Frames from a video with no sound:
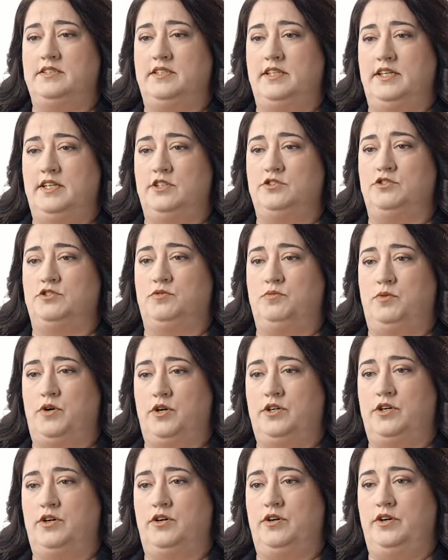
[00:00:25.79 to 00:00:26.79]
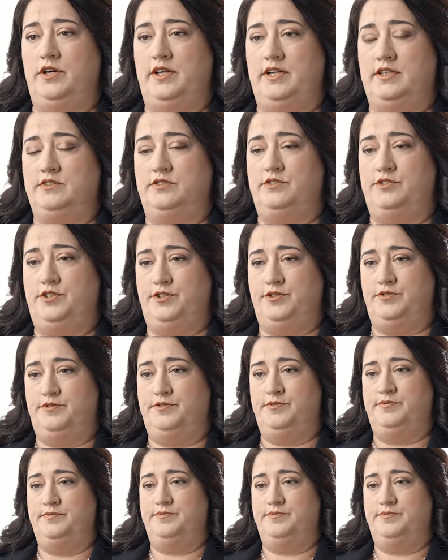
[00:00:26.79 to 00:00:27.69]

the injured worker is due.